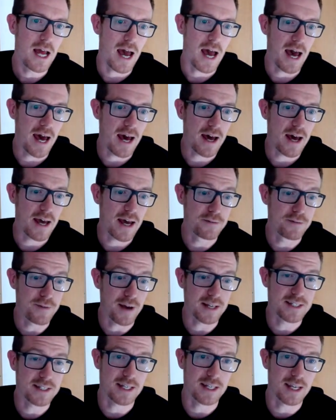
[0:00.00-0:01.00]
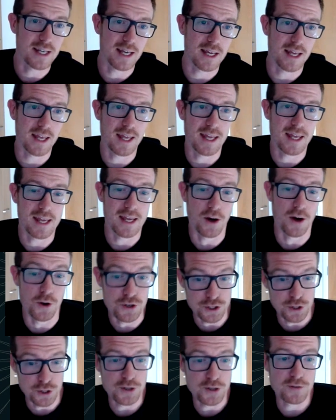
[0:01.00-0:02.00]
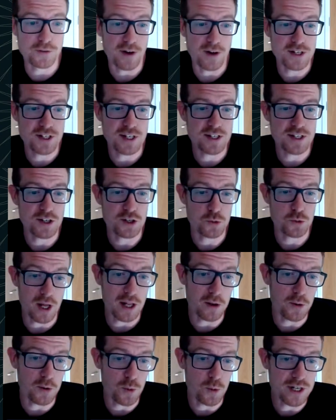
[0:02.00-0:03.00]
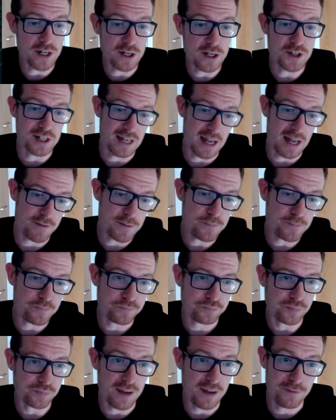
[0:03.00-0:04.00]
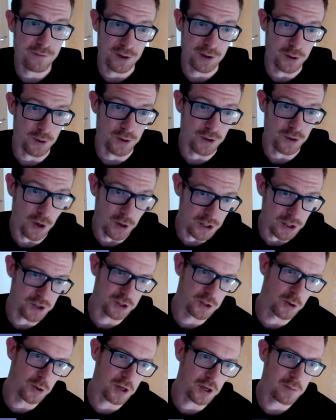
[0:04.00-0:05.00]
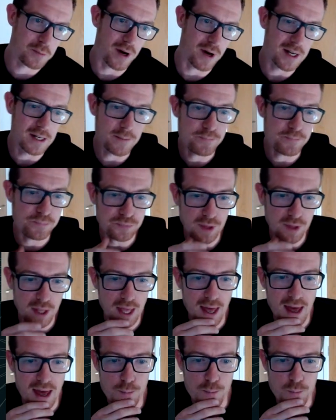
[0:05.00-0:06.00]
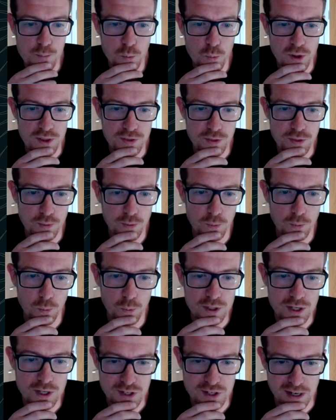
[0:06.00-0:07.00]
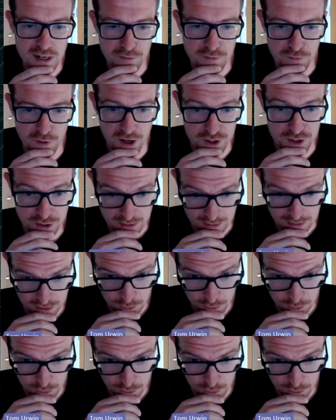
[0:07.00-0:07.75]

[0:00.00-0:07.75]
In fact, on newer devices as well, on Windows 11, if you're not using Autopilot with Windows 11 version